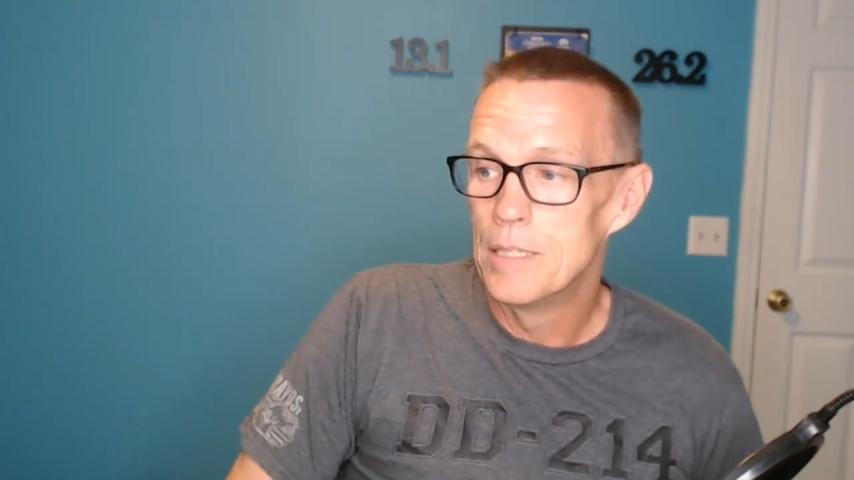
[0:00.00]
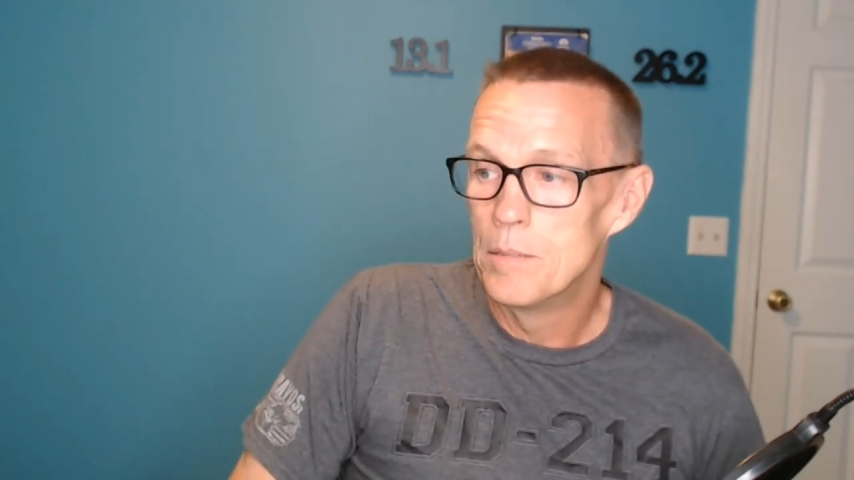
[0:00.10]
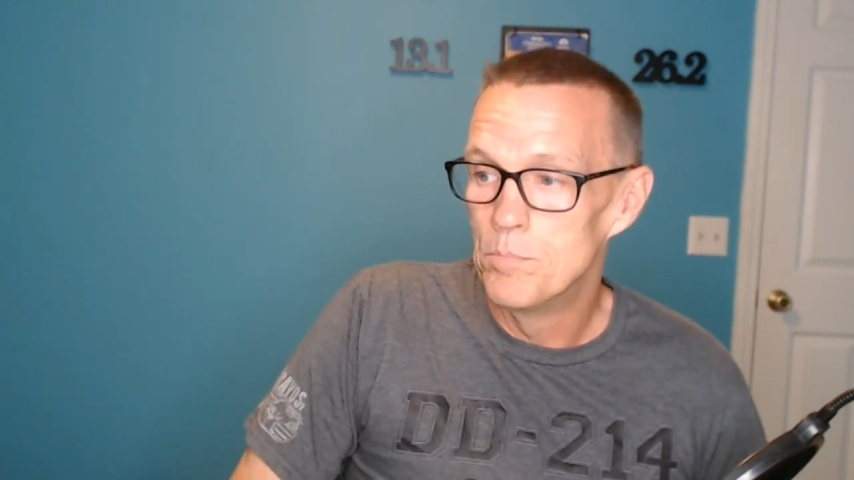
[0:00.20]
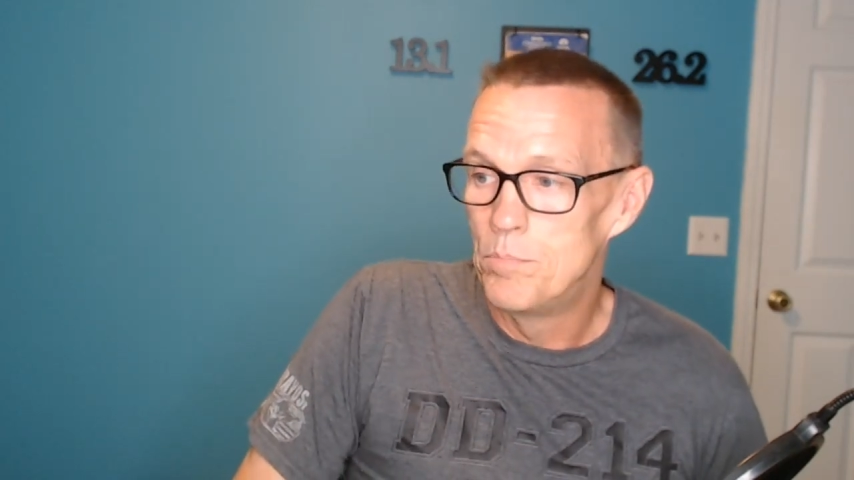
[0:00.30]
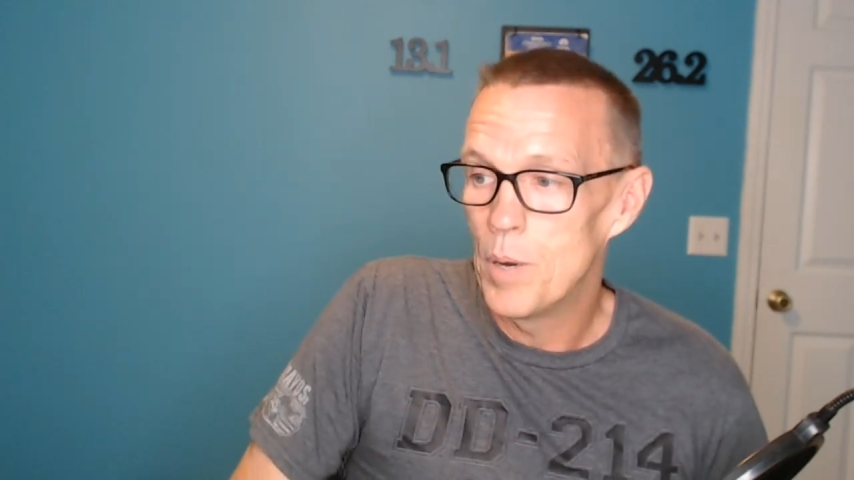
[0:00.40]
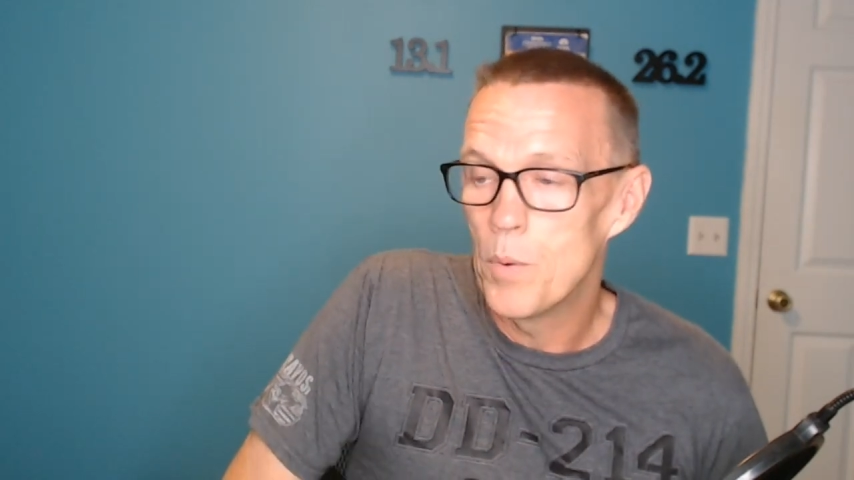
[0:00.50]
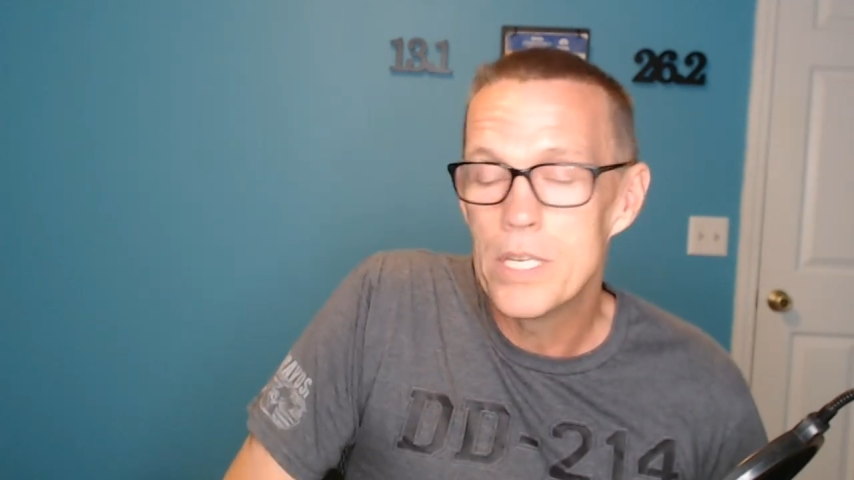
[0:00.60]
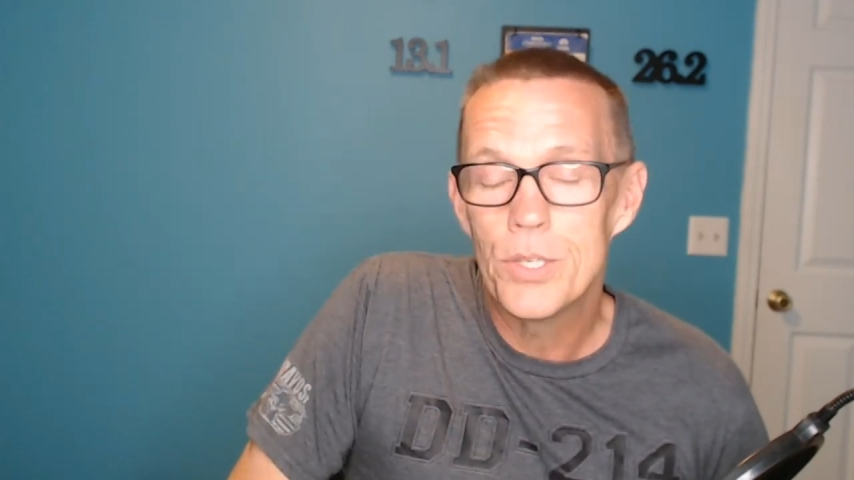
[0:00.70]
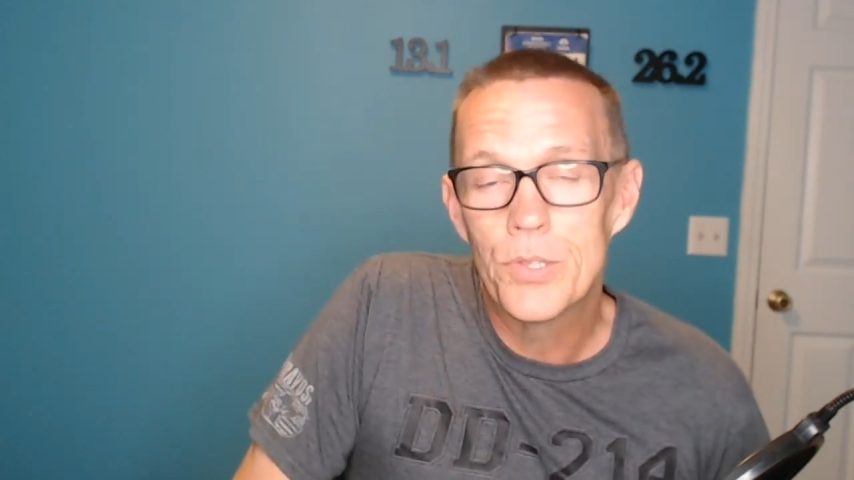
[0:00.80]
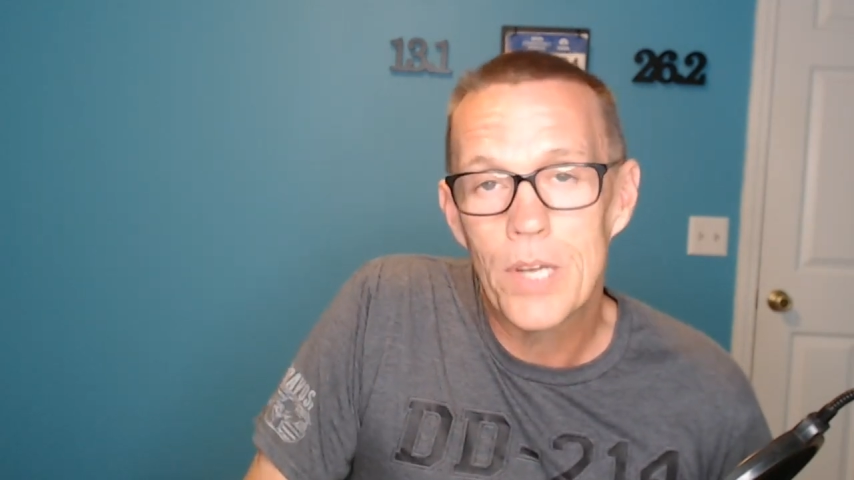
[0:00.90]
But when
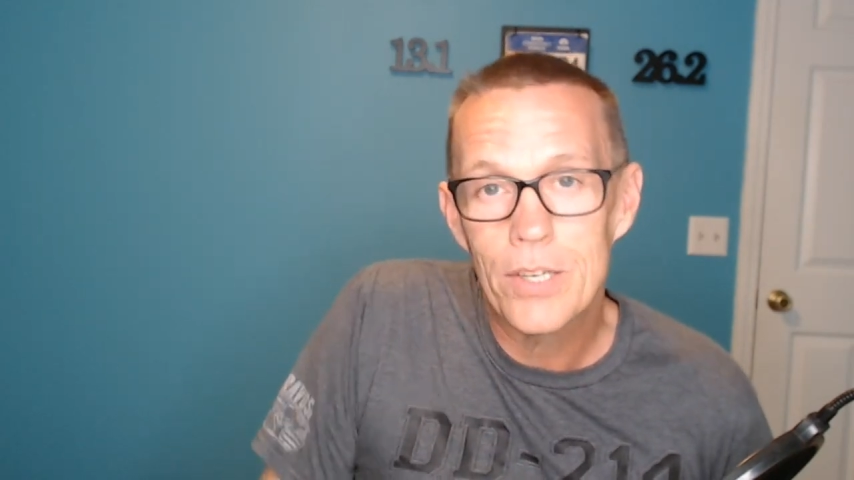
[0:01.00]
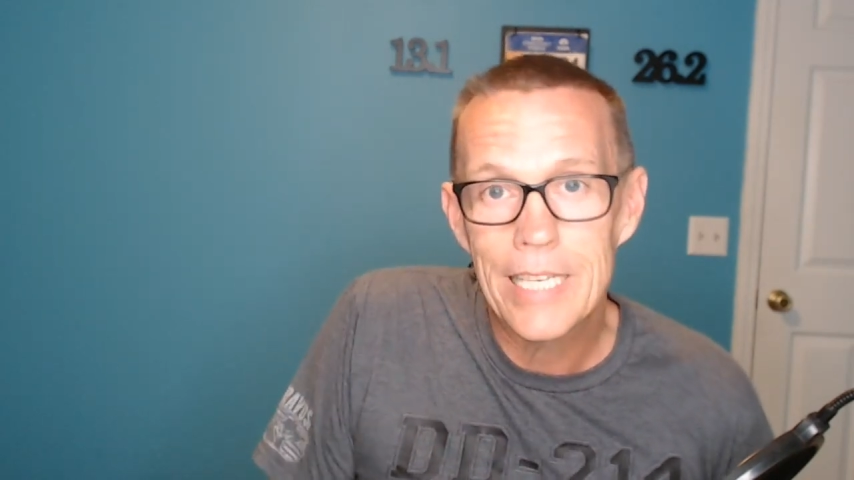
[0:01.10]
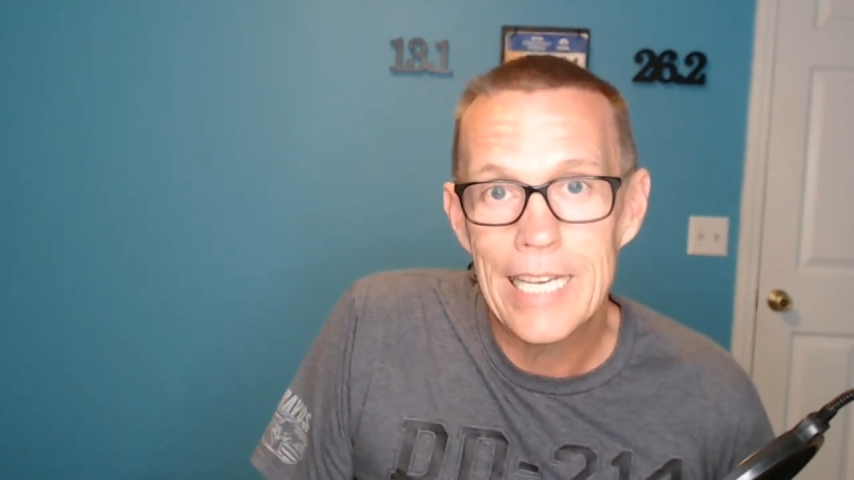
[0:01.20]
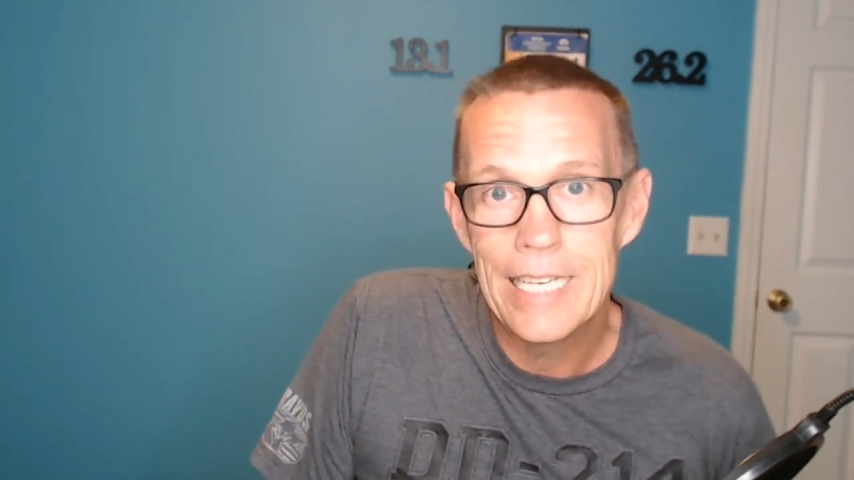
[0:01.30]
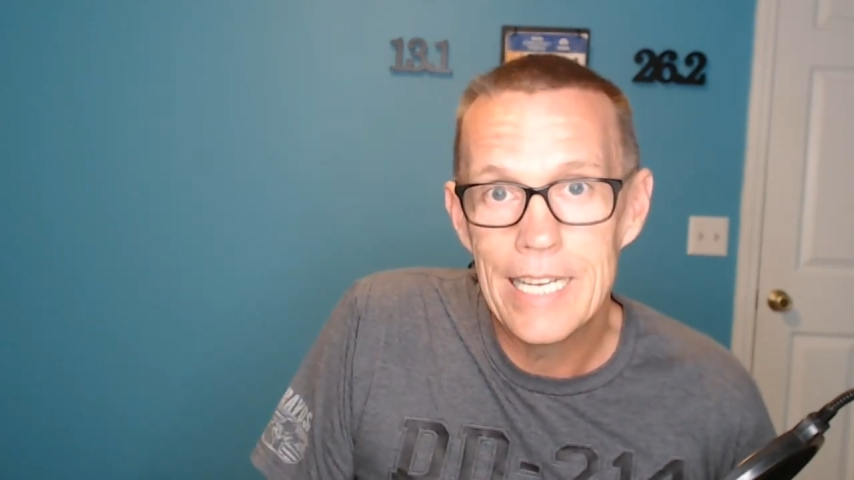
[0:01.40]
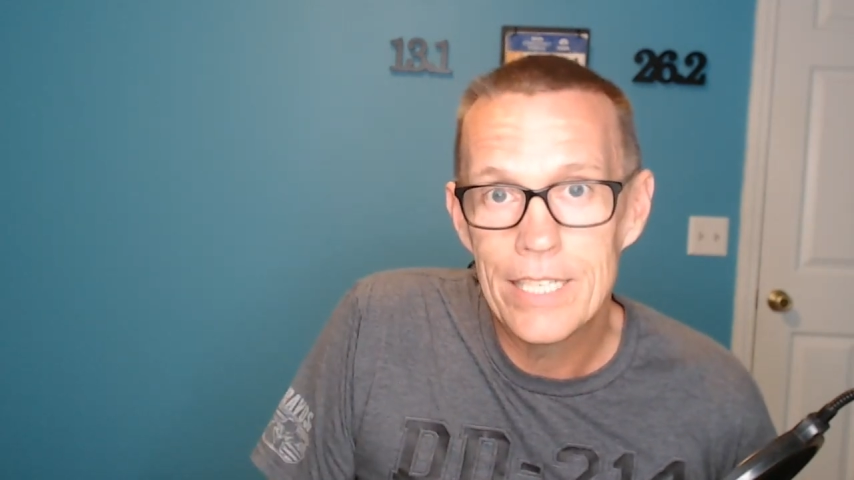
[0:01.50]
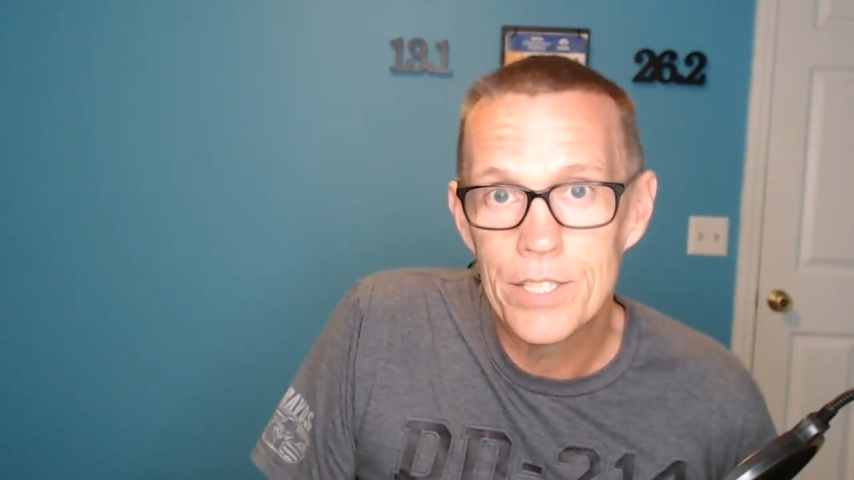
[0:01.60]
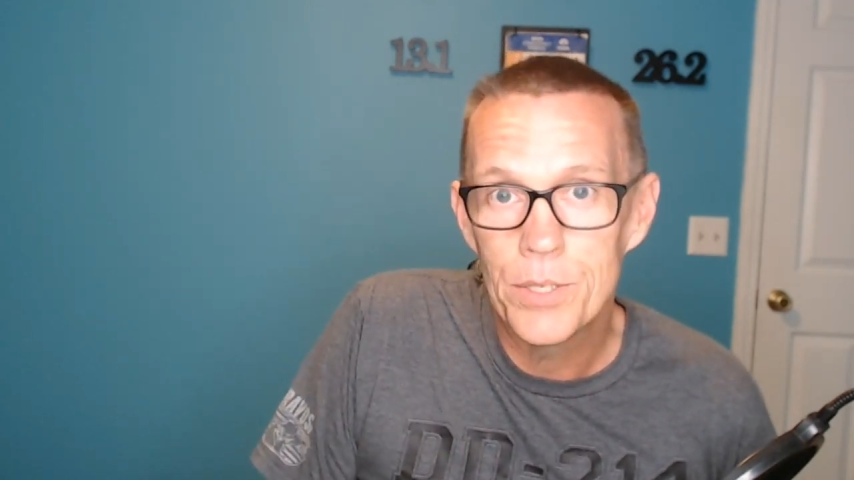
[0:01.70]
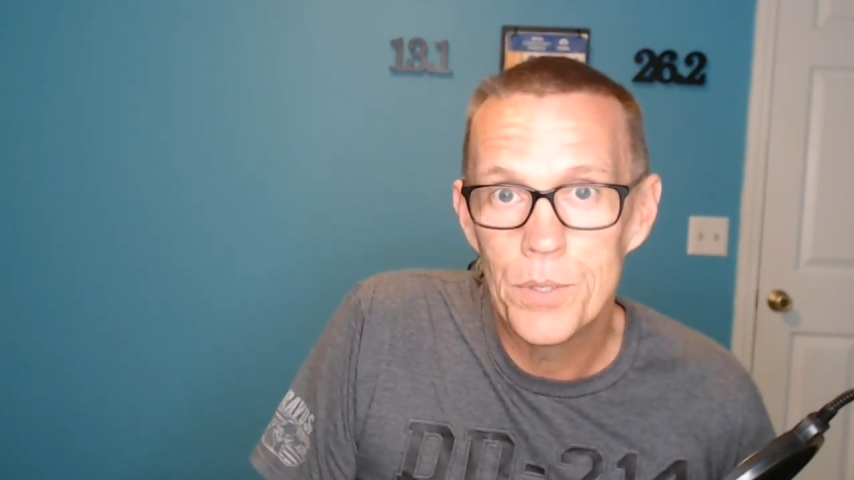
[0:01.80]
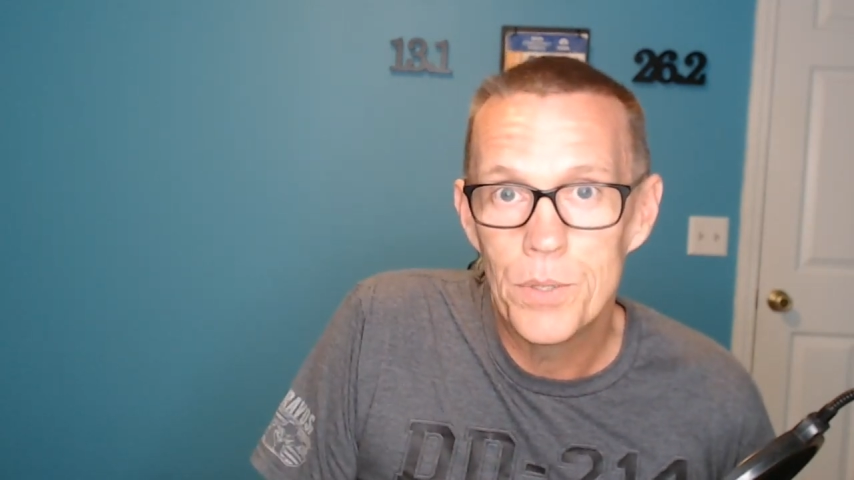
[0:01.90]
you start getting
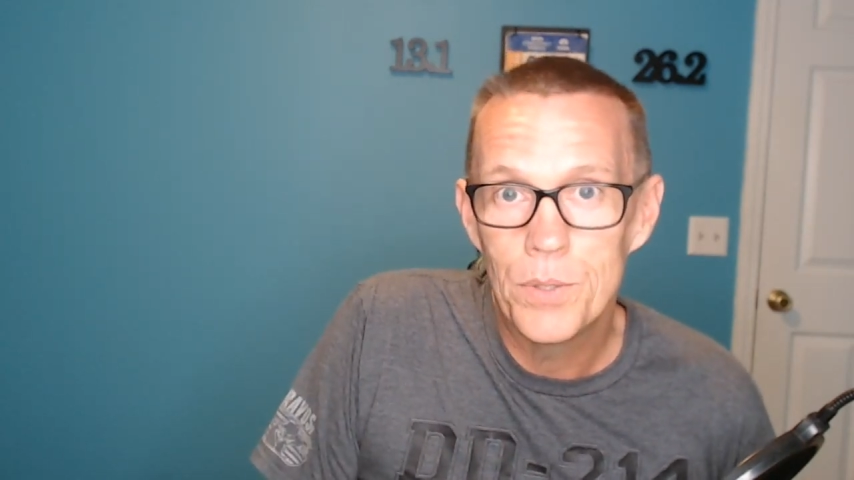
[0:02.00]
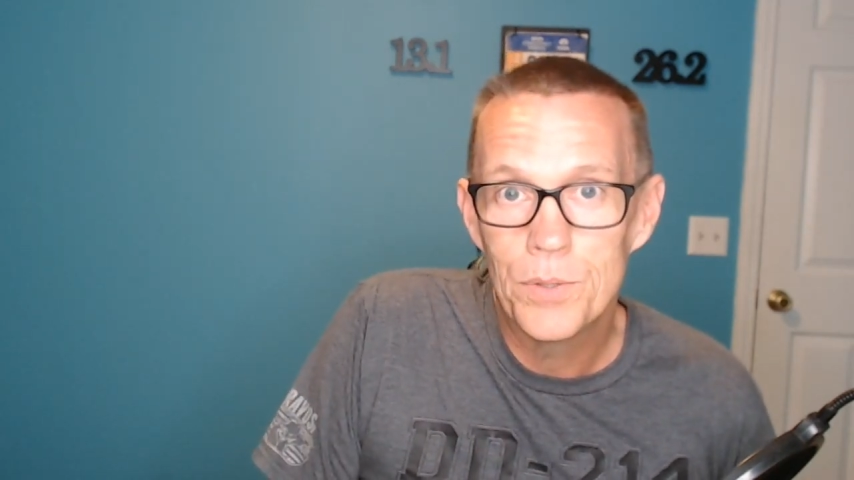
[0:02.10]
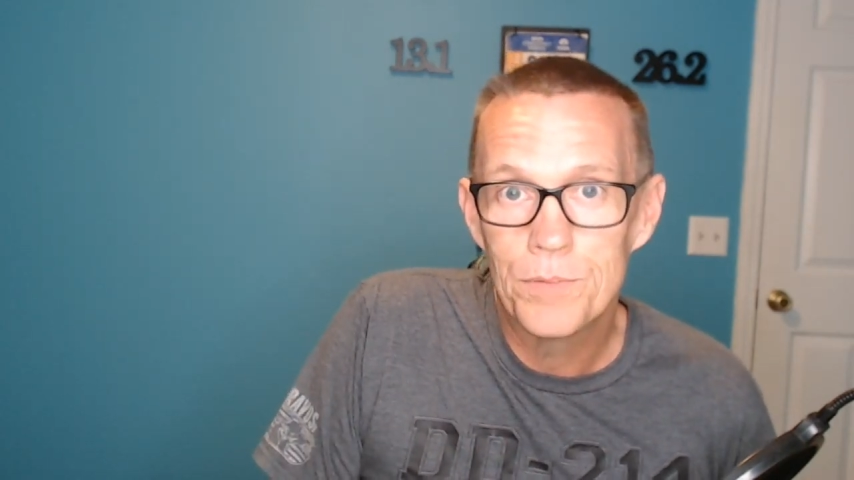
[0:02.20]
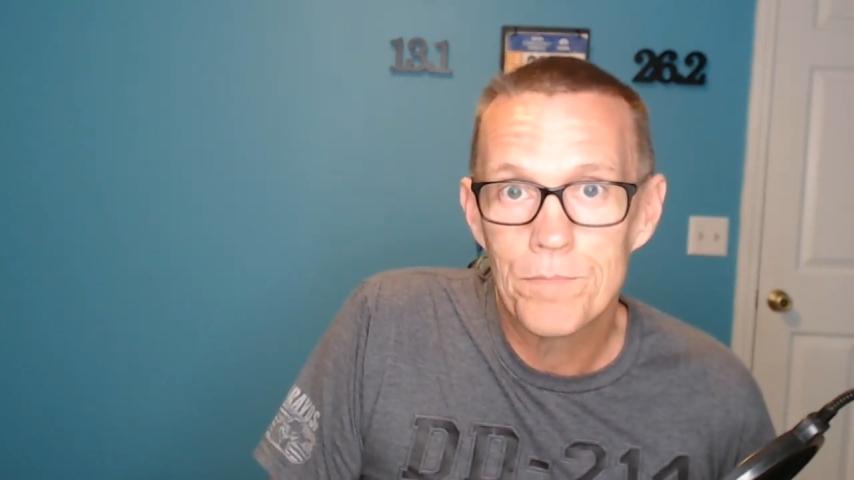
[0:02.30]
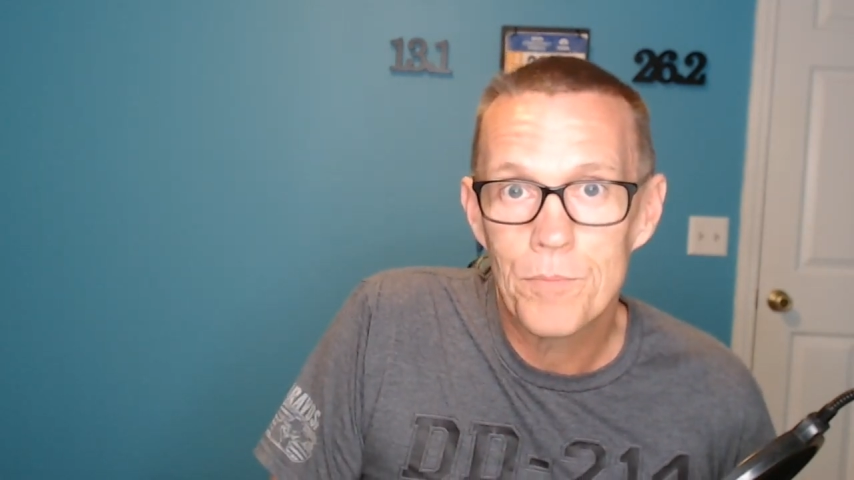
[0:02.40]
into